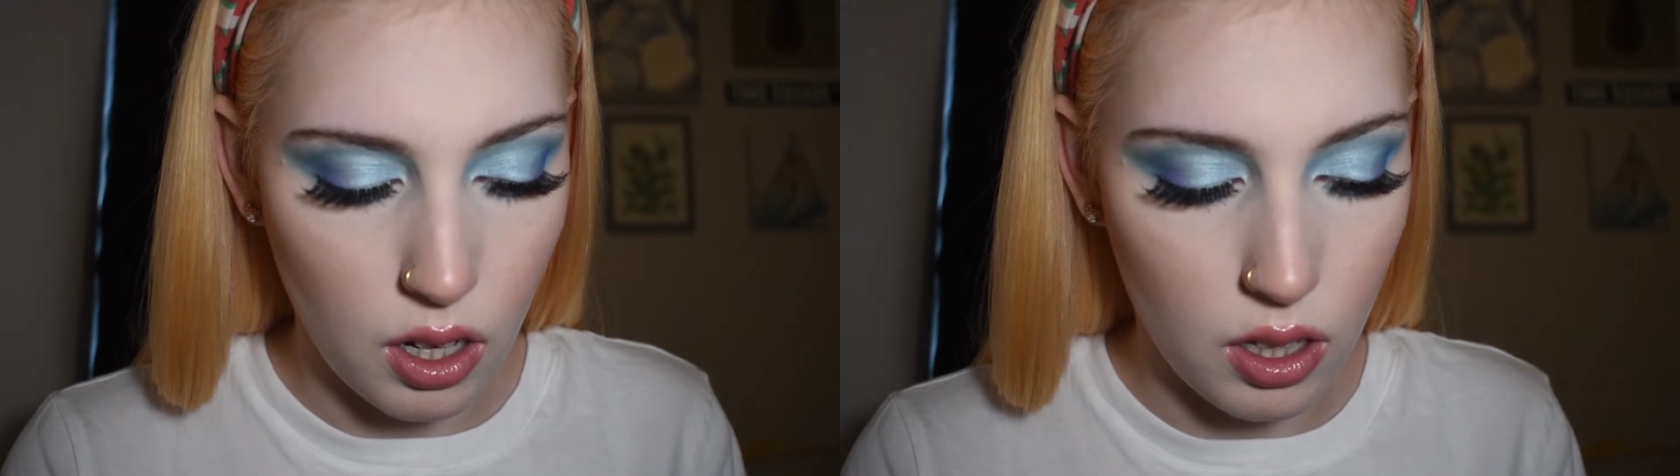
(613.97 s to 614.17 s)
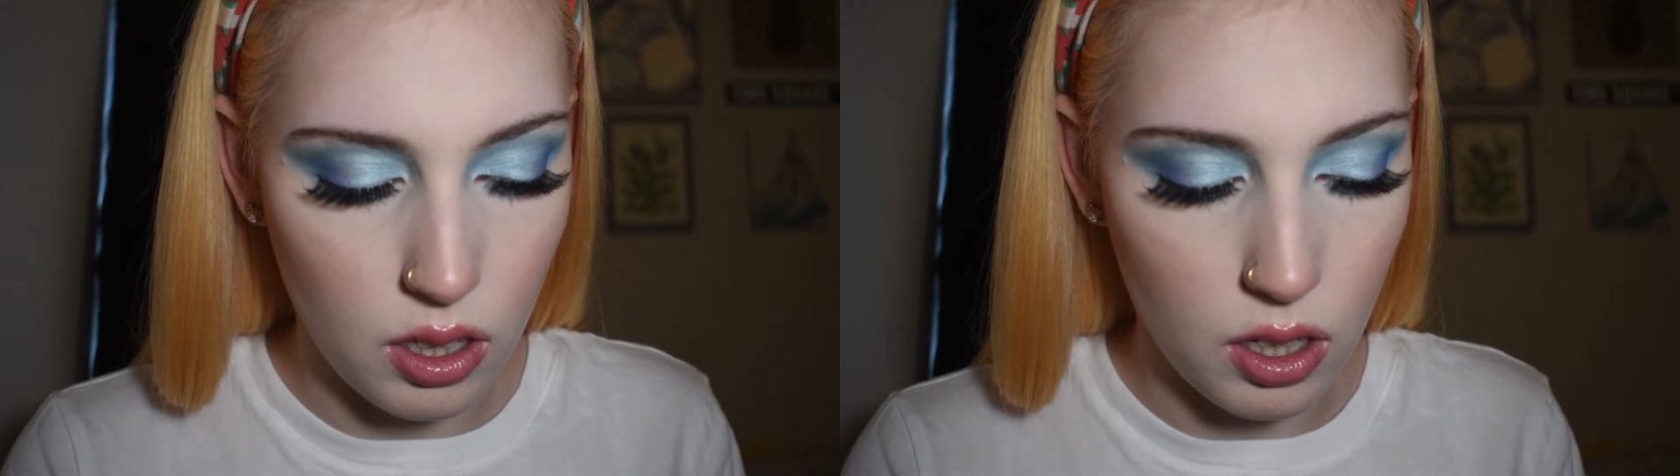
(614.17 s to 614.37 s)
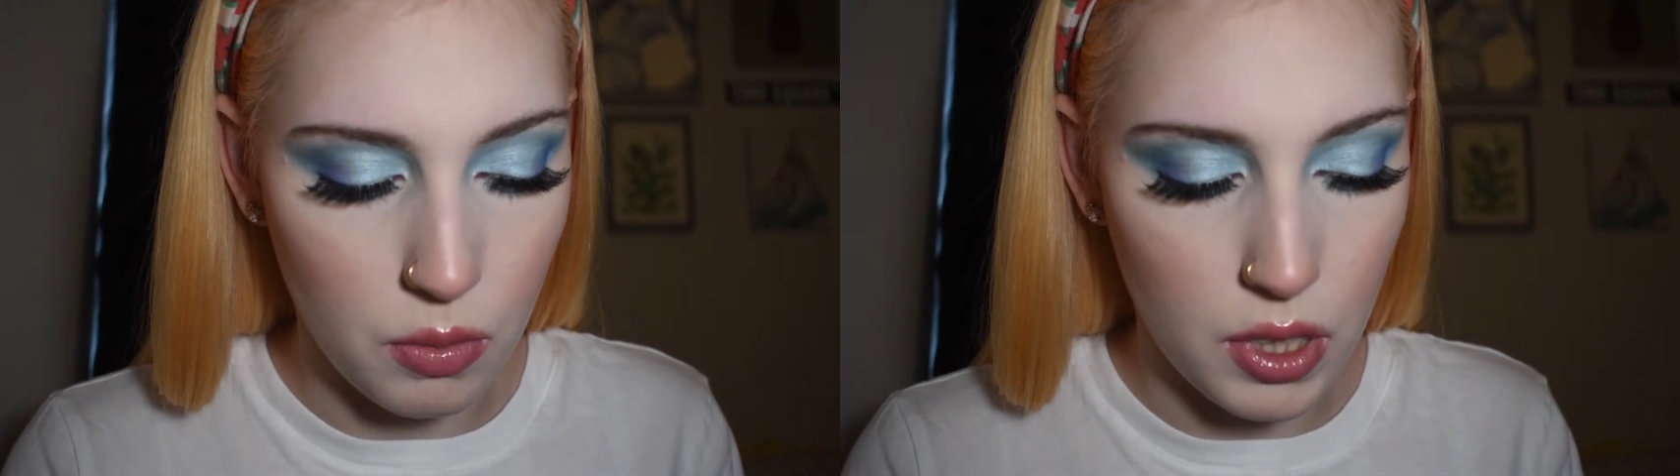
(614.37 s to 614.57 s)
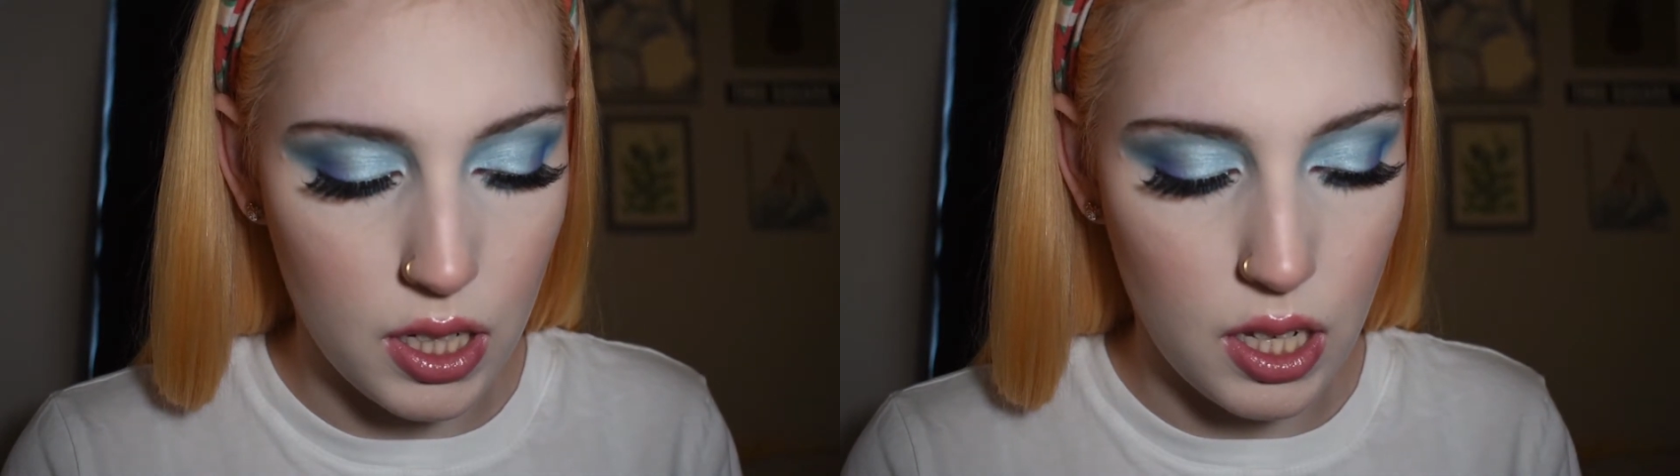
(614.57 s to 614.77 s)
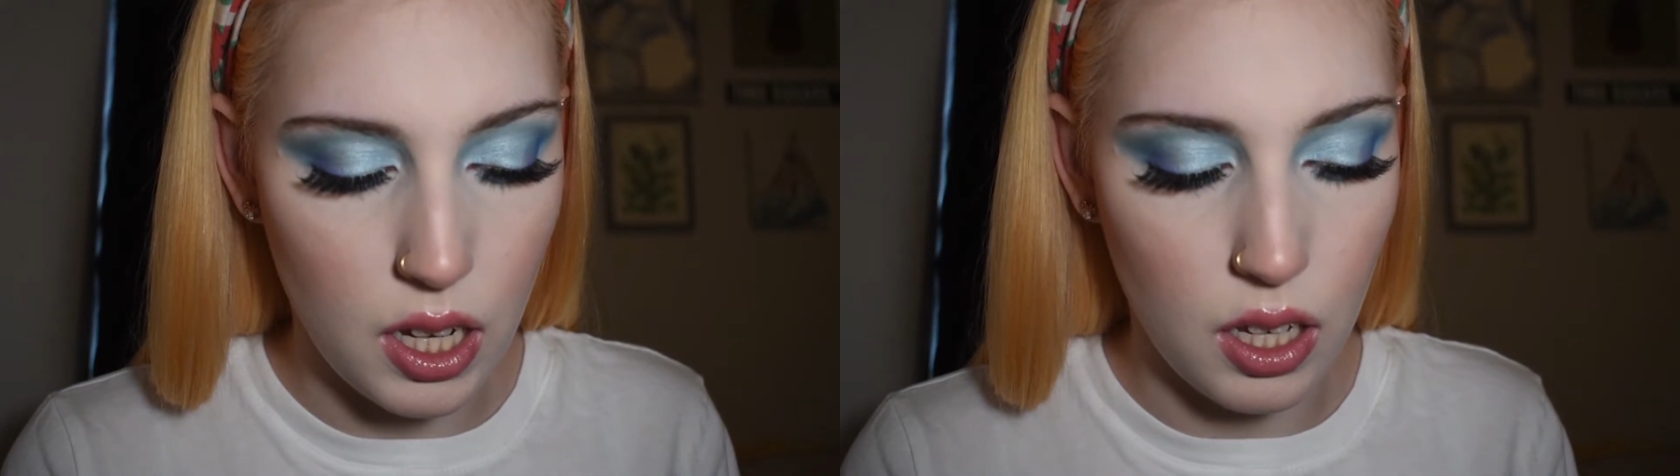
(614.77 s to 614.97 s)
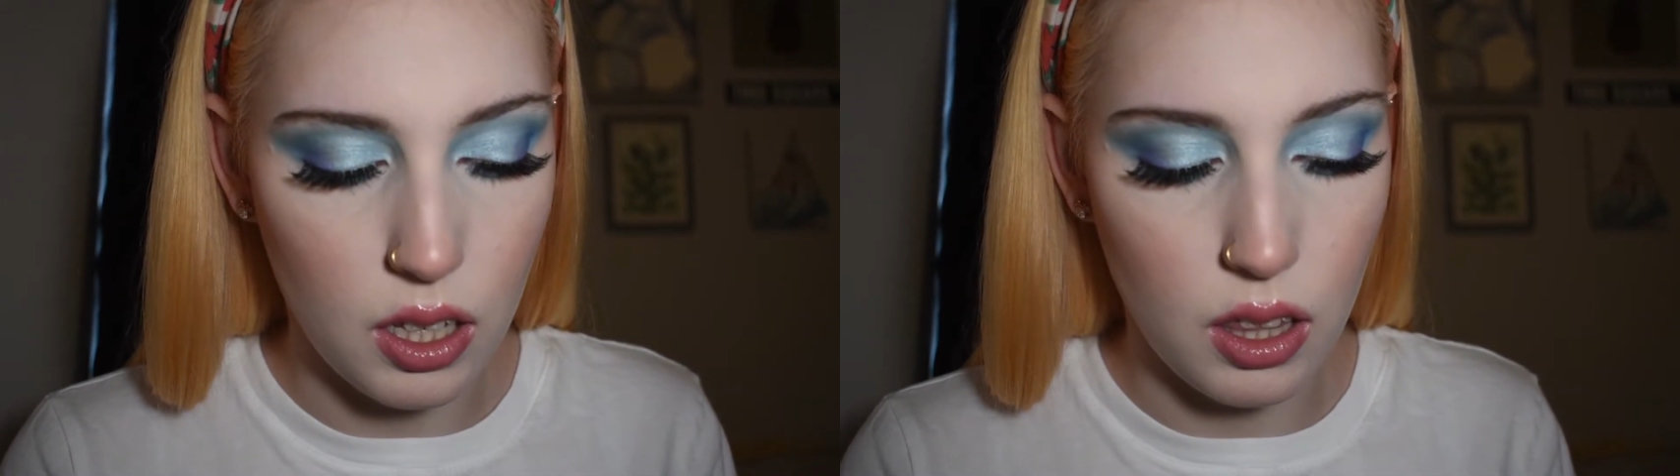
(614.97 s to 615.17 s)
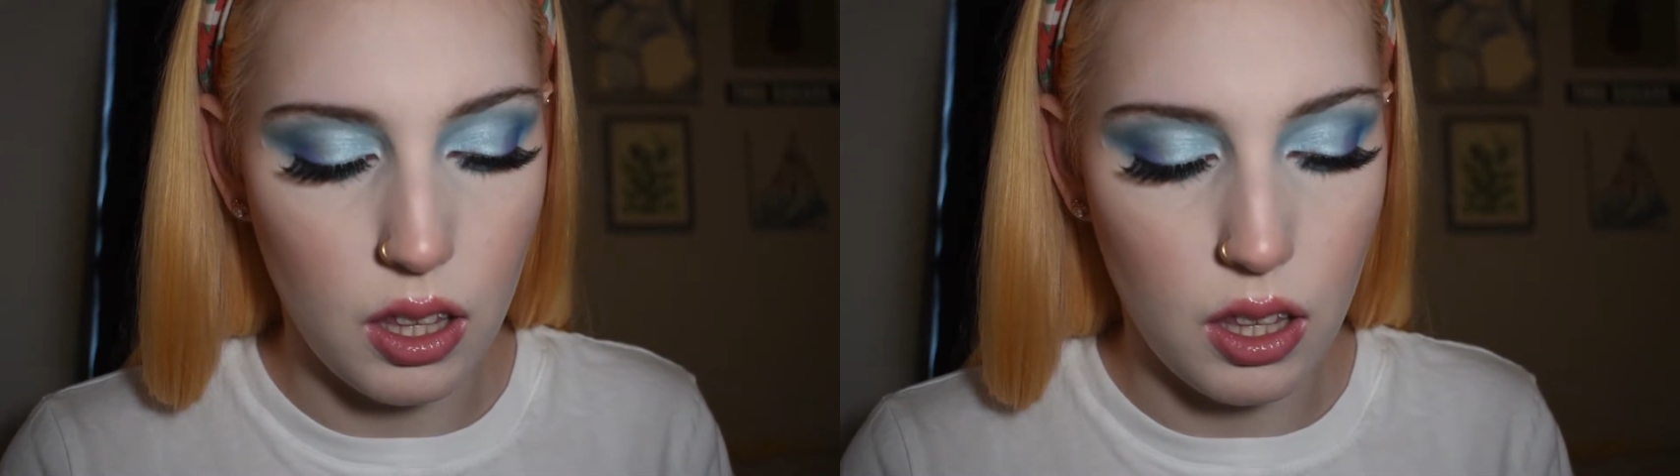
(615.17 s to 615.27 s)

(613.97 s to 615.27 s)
And then I'm going to take